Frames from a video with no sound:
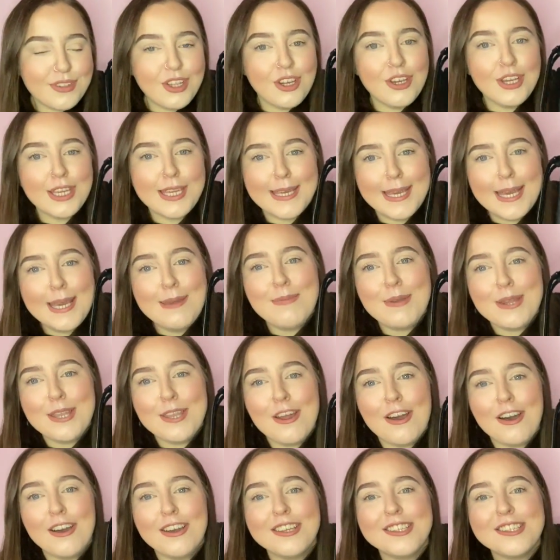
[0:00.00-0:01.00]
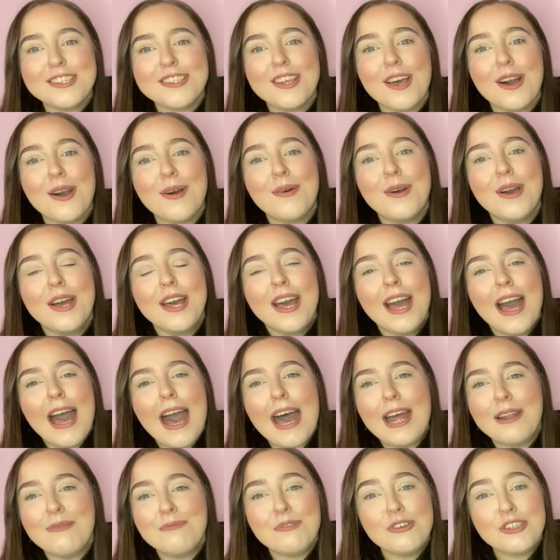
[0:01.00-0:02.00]
keep it nice. So,
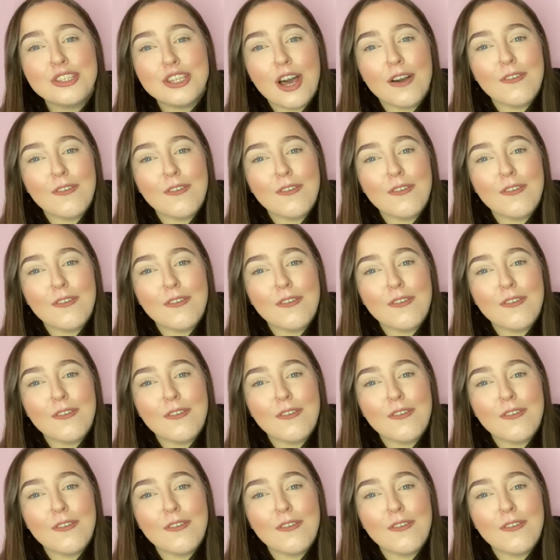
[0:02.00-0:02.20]
and plus